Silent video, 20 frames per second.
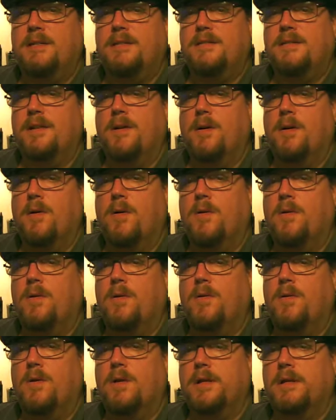the
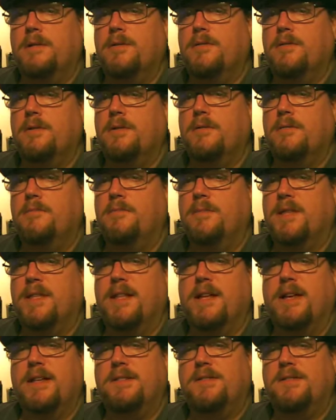whole Google
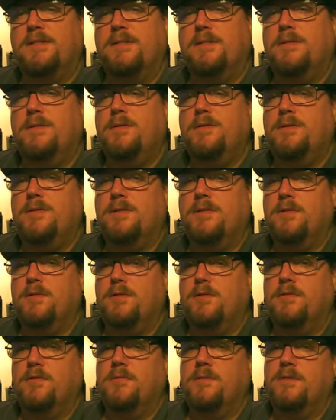Plus,
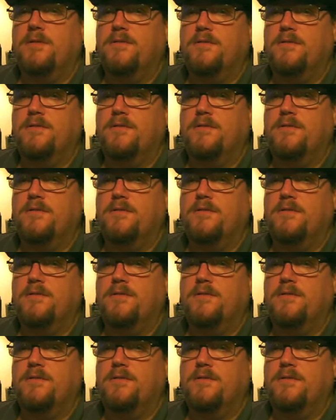YouTube,